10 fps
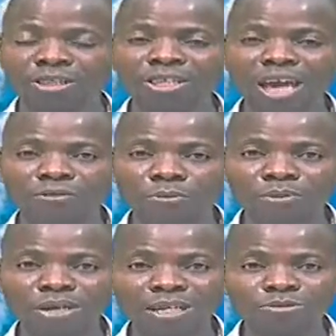
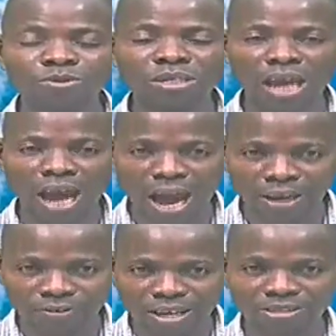Therefore, parents, we
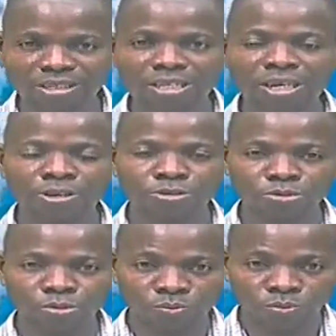are advising
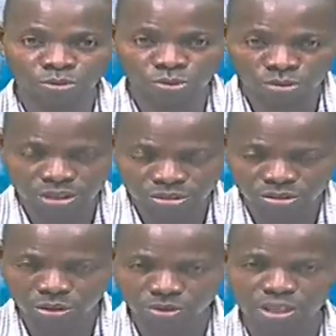you to
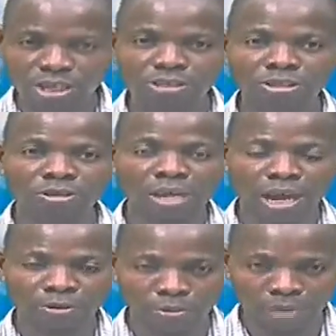discourage
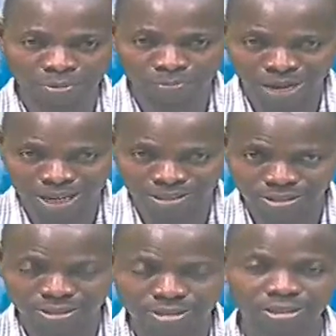our
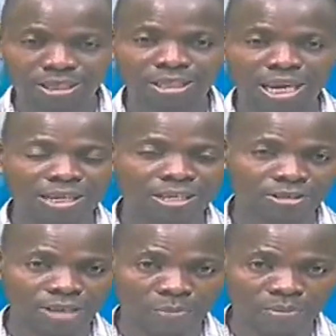malpractices in
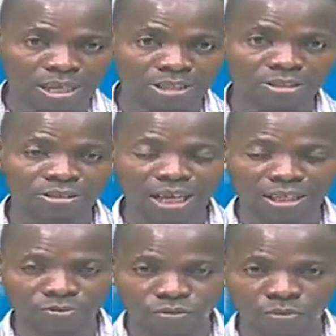any examination
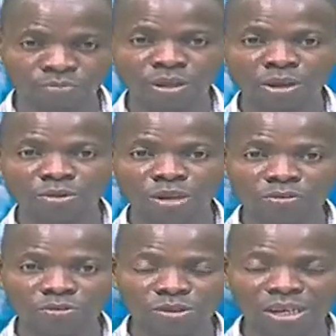starting from O
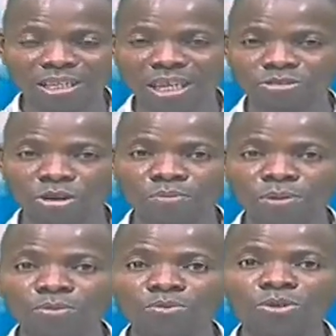level. We learn that some
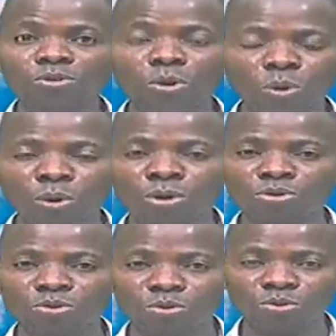people will go
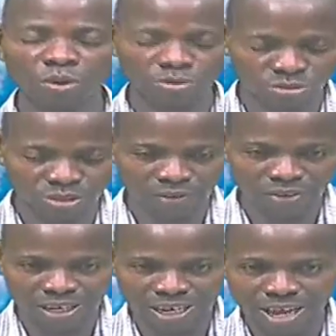to that
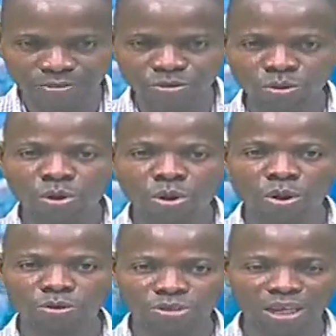very level
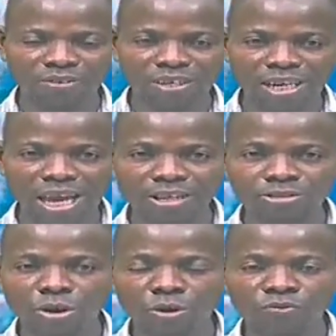or to that very
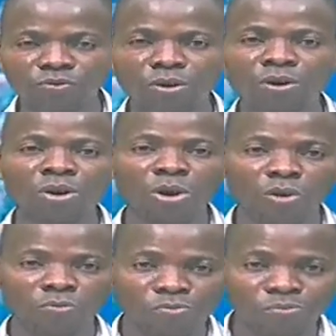length of
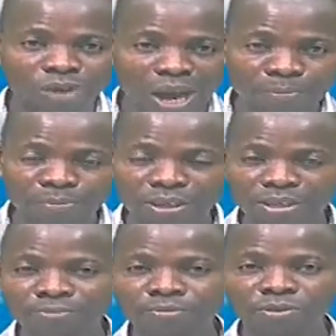
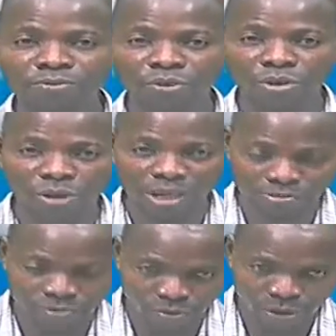bribing for
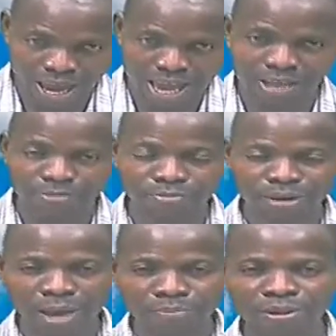WAEC,
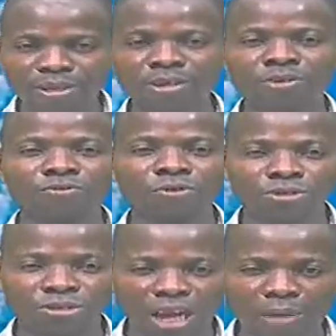bribing
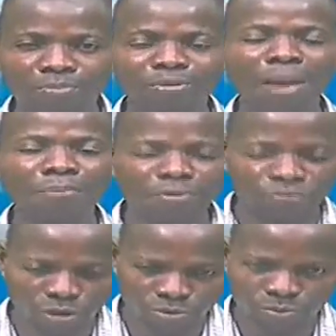for JAMB, bribing
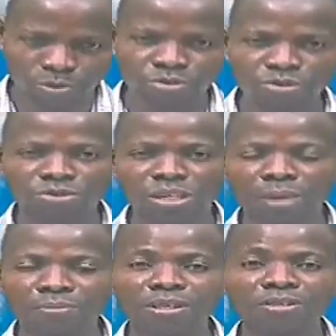for post
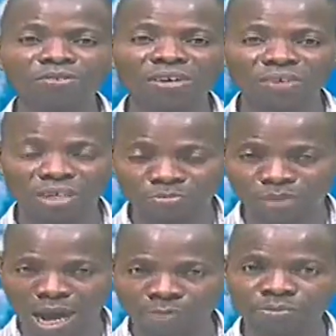UTME. Is very, very
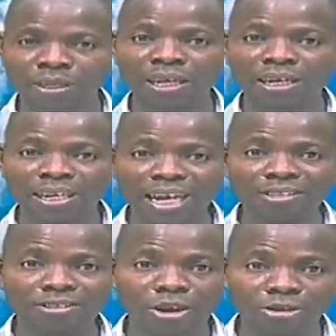bad.
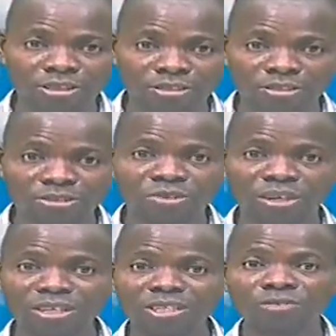Let all these
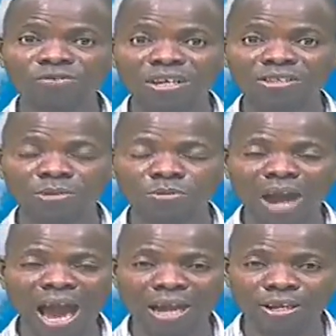children, it is very
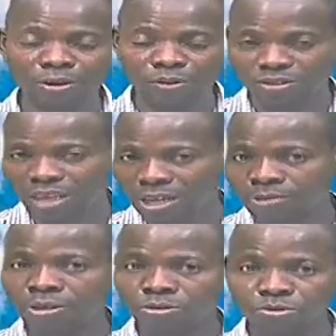simple. I always
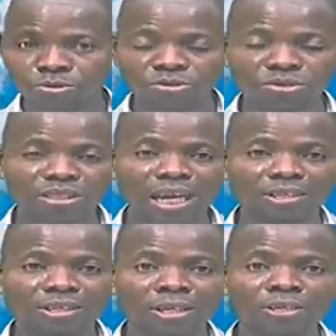say students
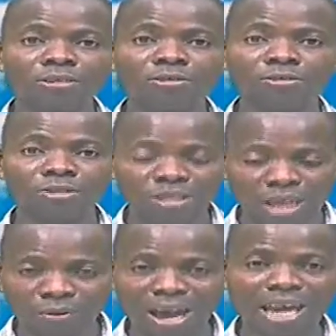that
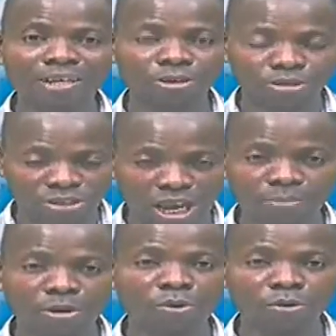either WAEC or
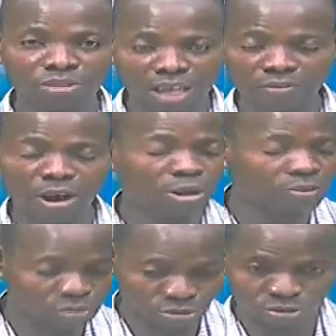JAMB or whatever,
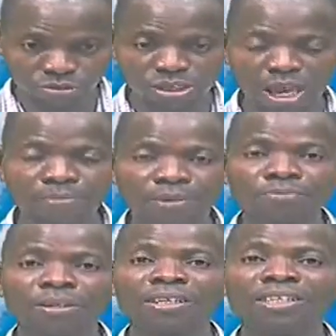or even UTME,
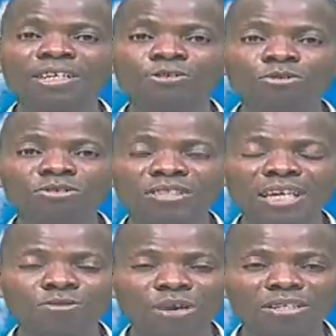they don't
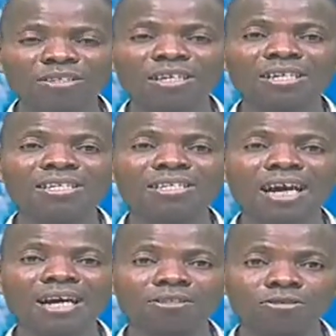say question
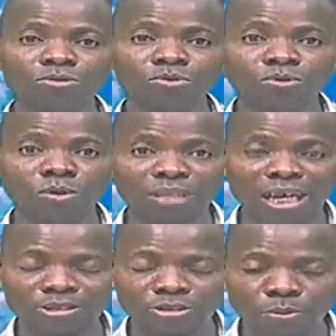that
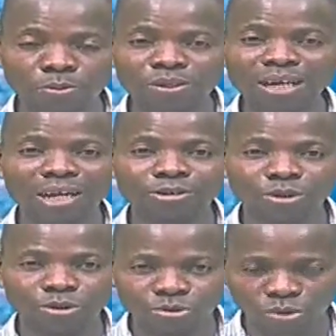your pupil
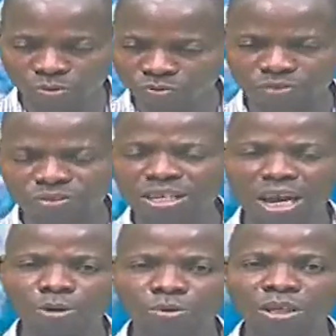cannot score.
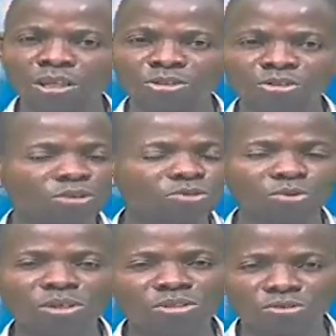15-year-old just
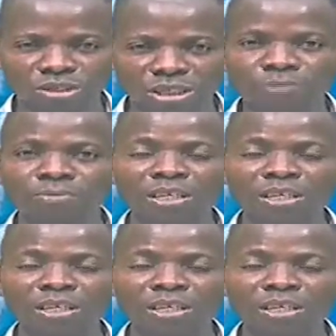only to read.